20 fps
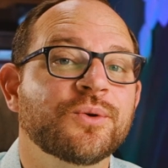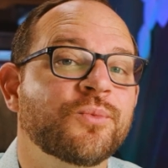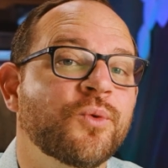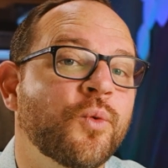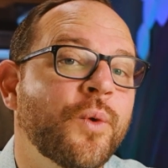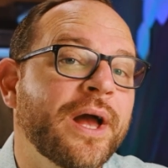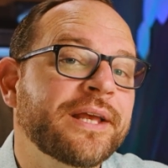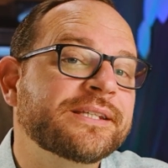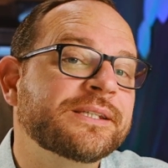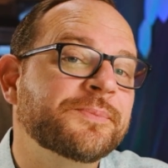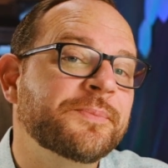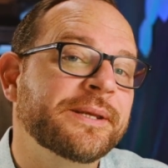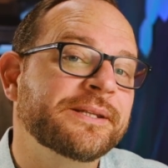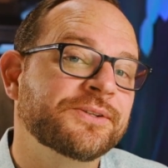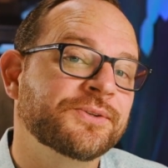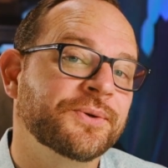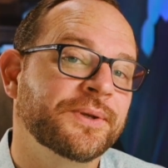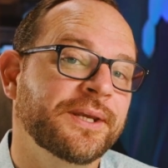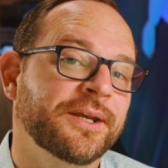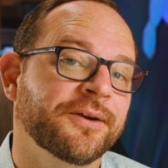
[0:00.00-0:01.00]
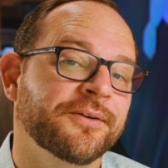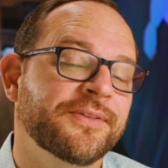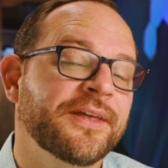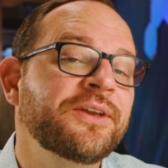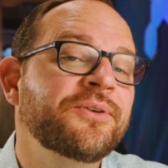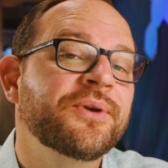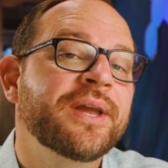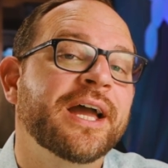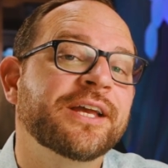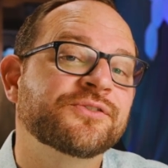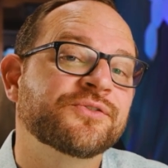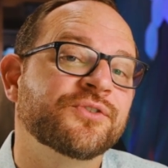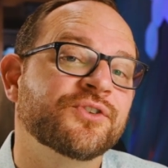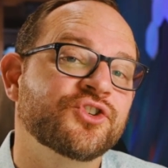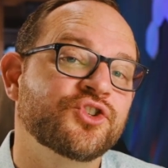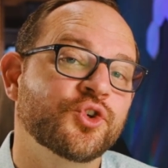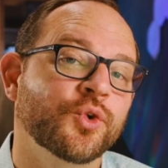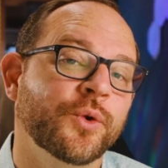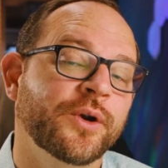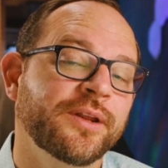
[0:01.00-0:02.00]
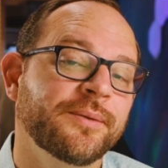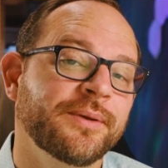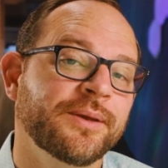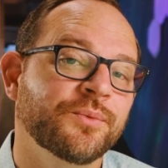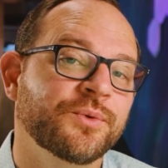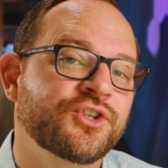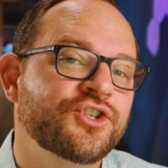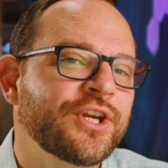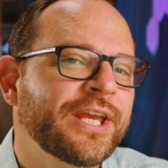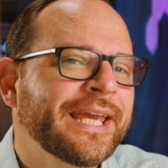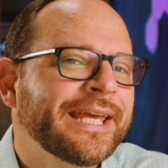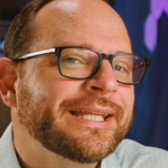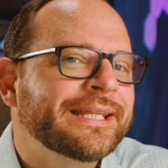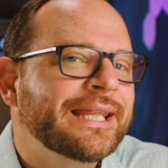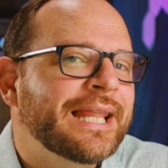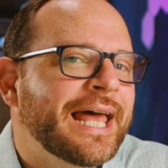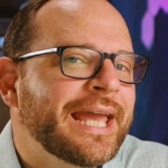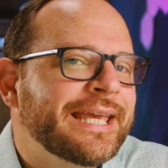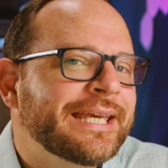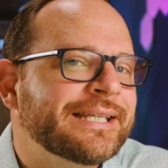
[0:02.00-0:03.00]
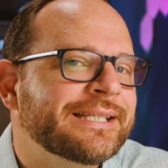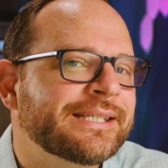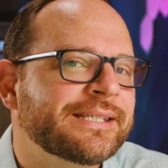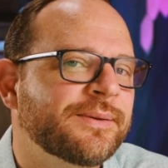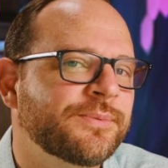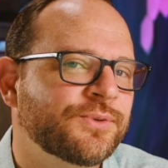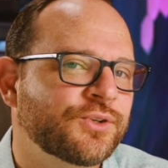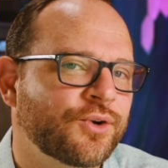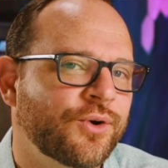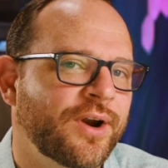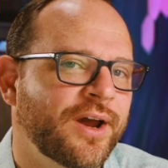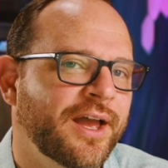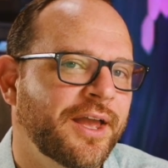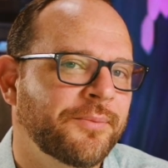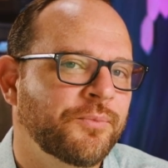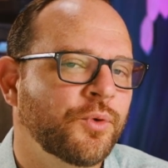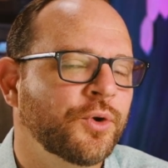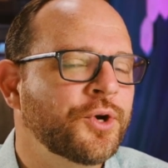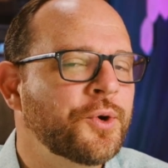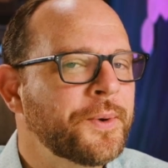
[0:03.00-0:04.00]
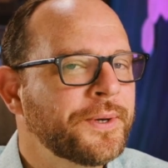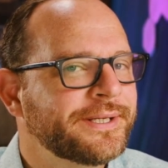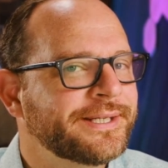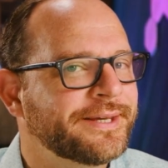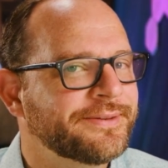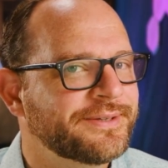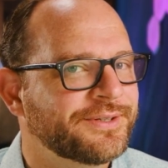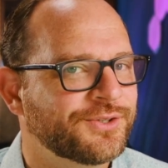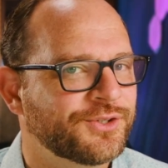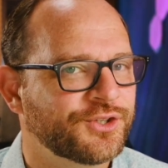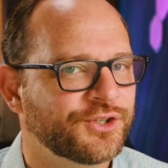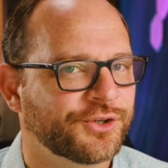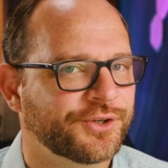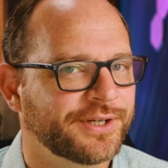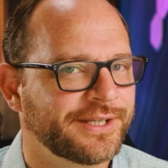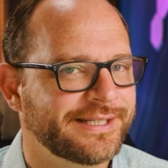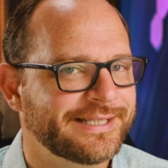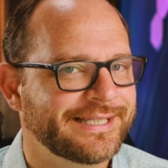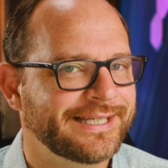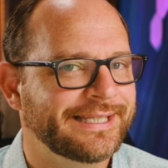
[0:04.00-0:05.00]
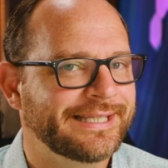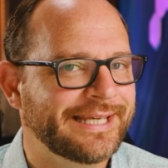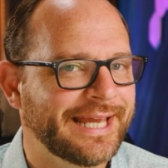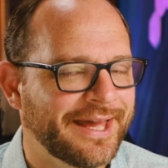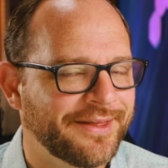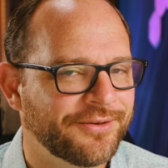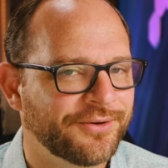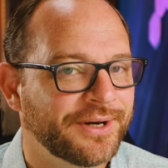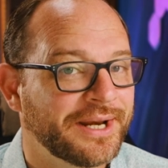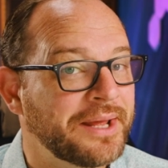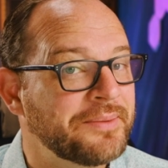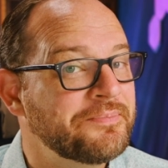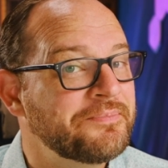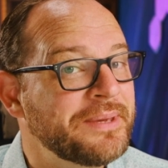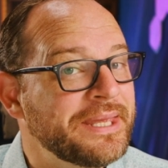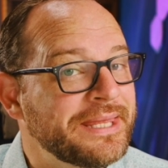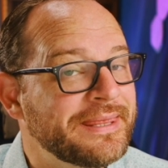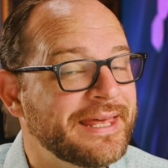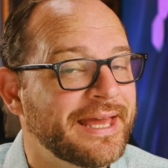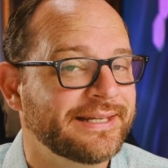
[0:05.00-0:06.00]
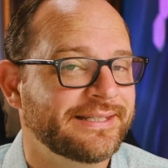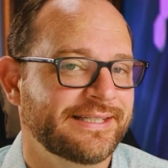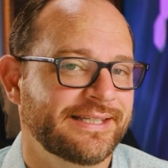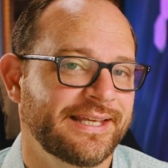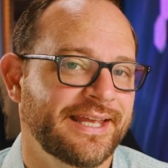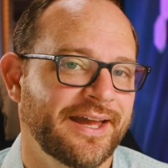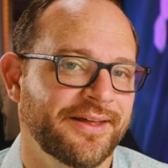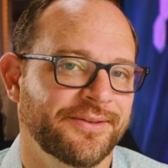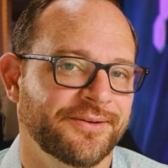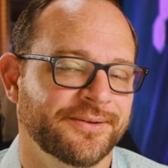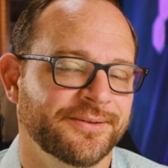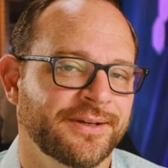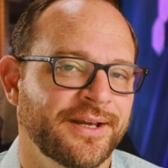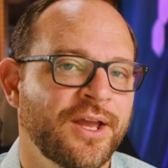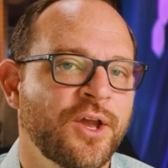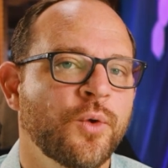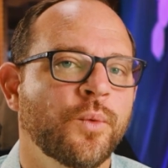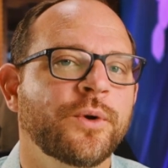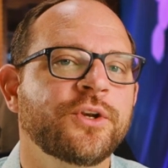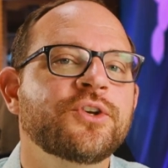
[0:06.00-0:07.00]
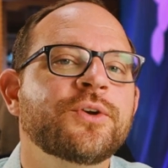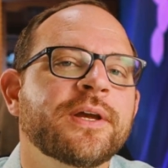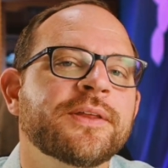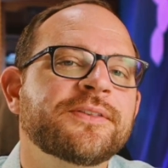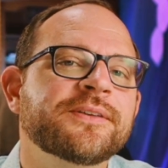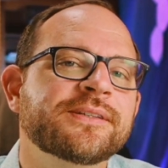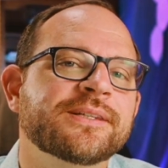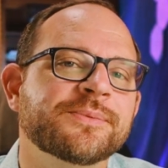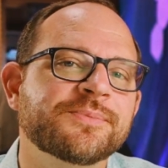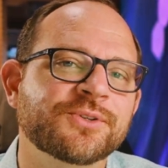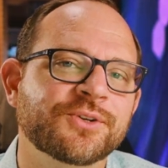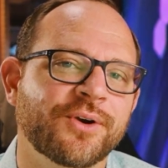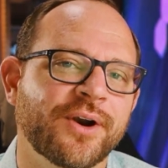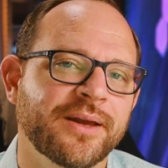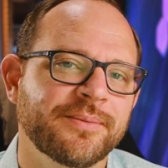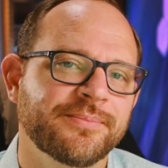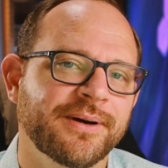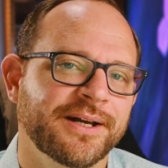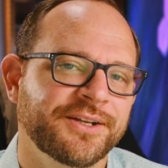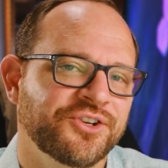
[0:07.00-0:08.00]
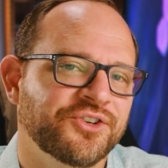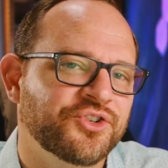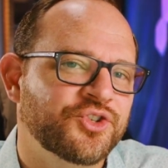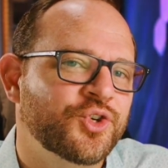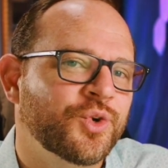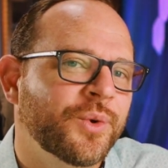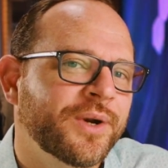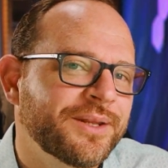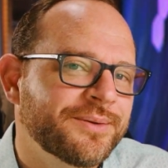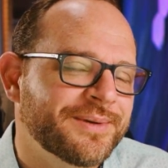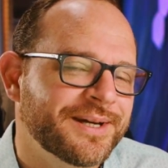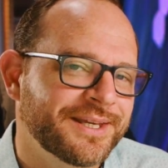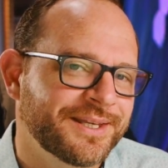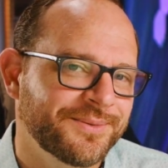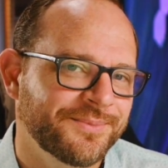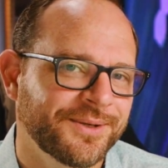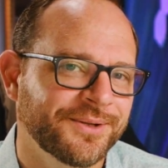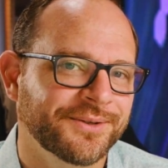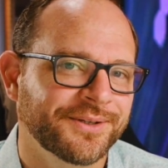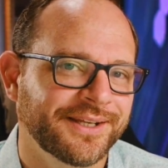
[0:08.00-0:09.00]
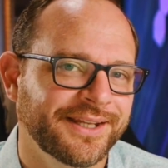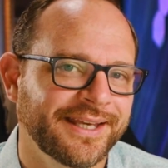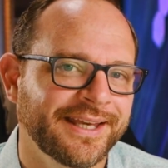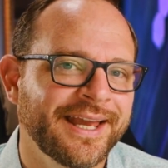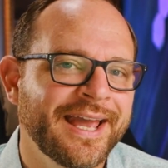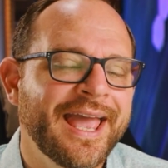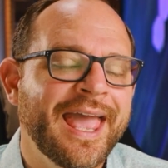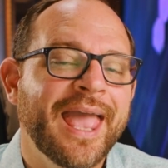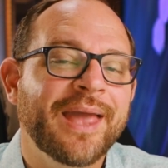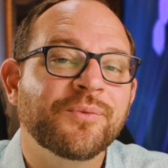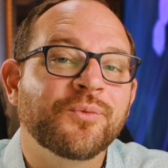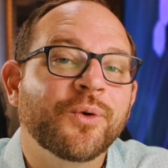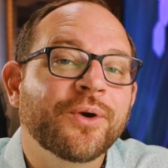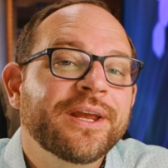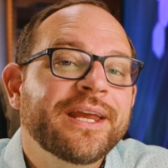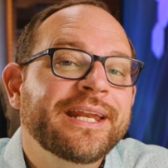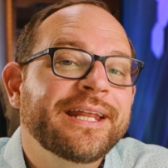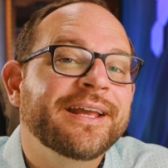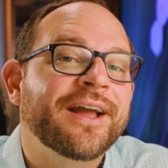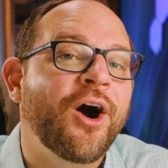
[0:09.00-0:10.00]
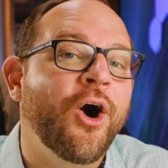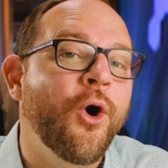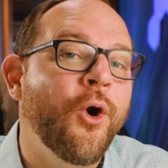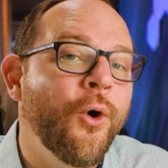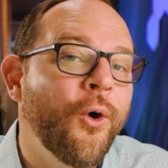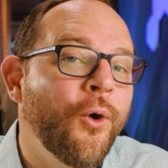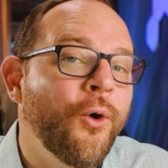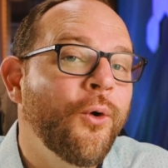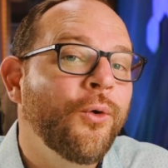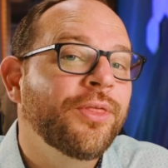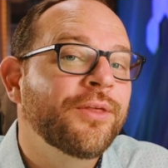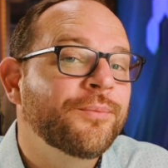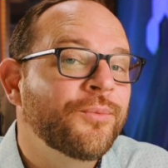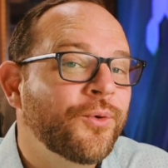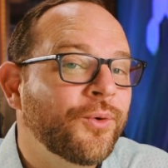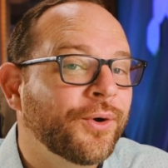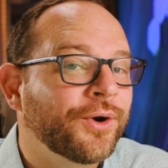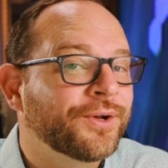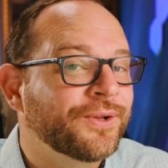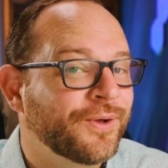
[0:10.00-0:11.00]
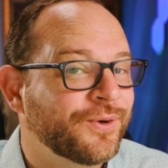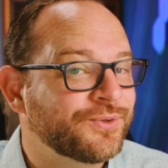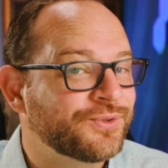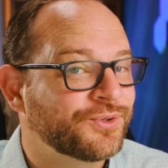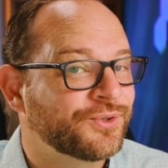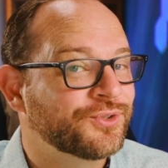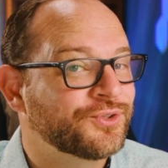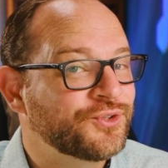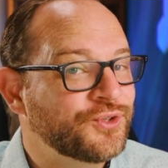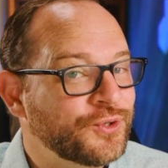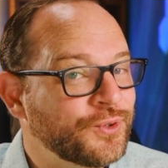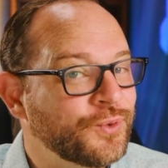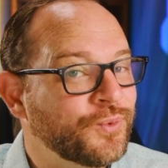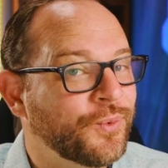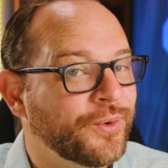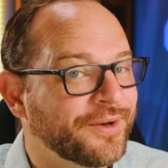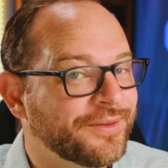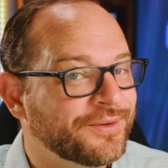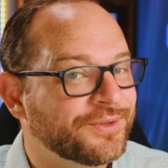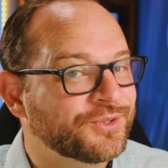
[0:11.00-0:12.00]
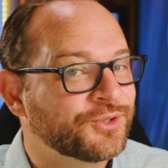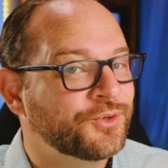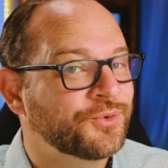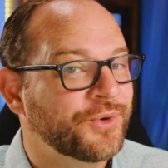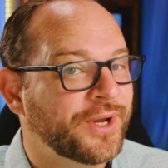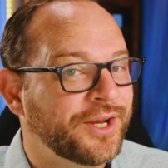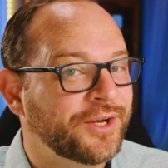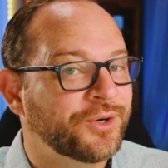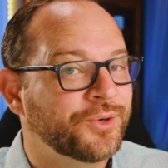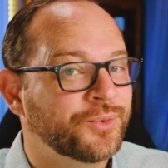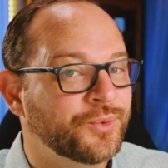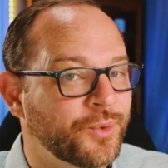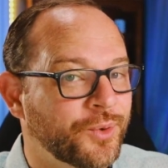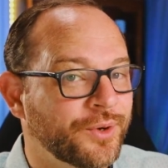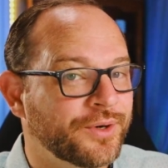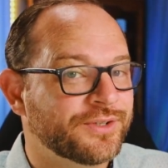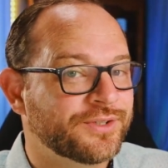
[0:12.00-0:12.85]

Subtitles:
Wes Spencer here. Thank you guys for joining me. Would you hit like and subscribe? We're going down this journey together, and I mean that together. When you hit the subscribe button, you're joining my community, and we're getting all the more closer to one of those creator awards